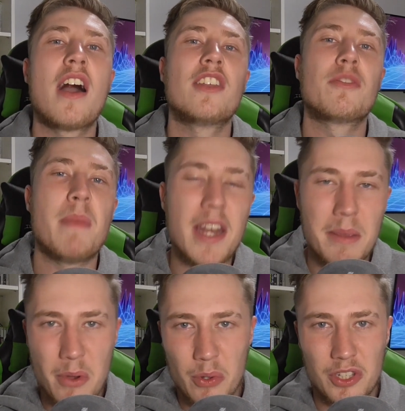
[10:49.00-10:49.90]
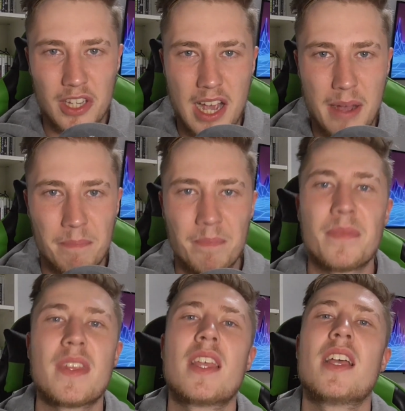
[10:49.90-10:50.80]
There's many more to come.
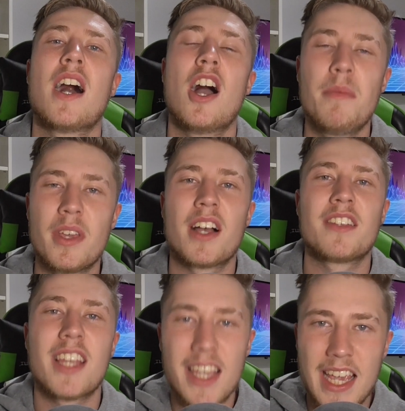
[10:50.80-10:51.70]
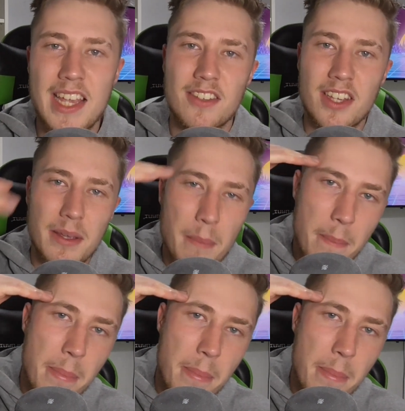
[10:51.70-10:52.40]
I hope you guys take it easy.